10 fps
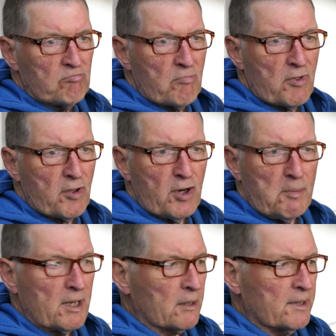30
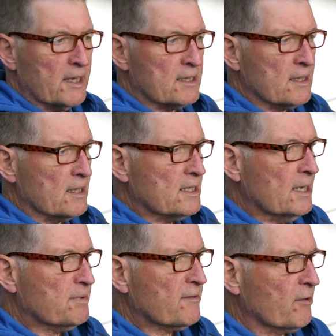millimeters at the
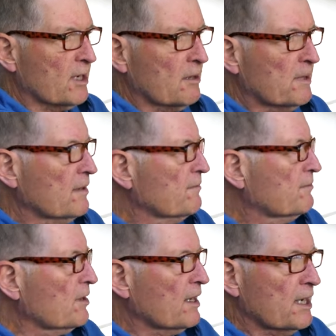tips for a little bit of
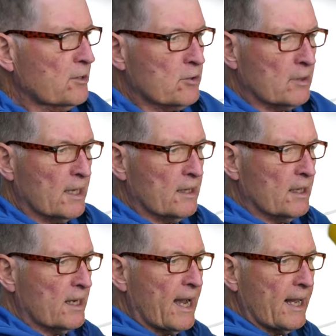dihedral, and
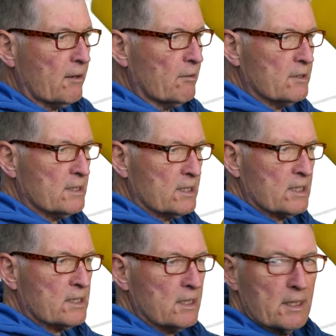the ailerons are
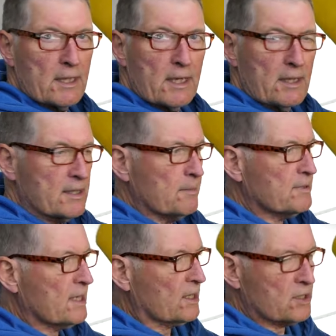just in the tip
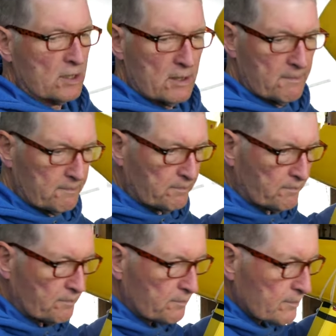section.
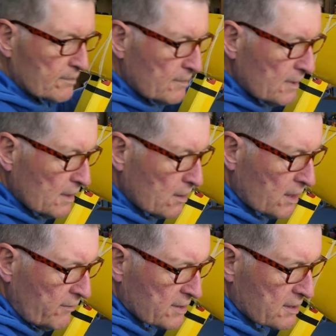I'll
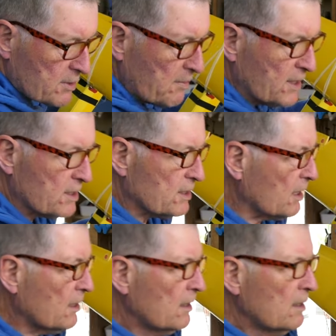give you some dimensions.
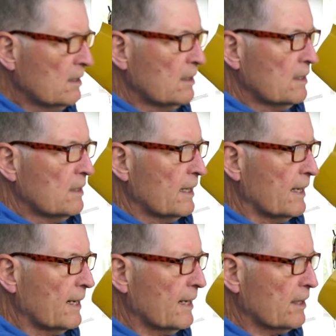I
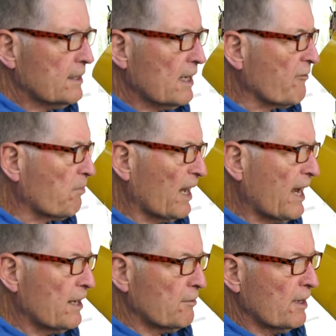uh, I don't have a
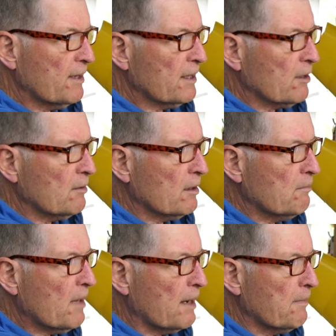plan or anything. I, I
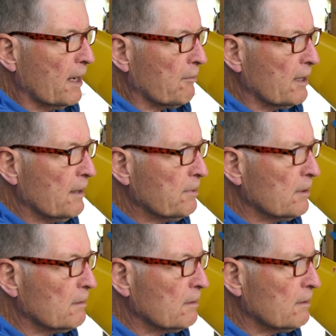may make one up.
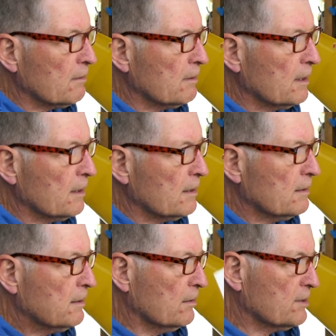I'll I'll, uh,
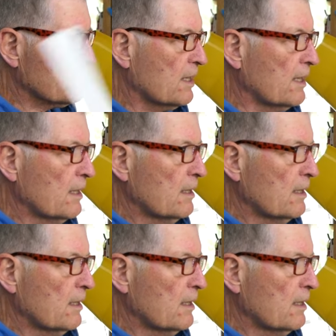I'll see.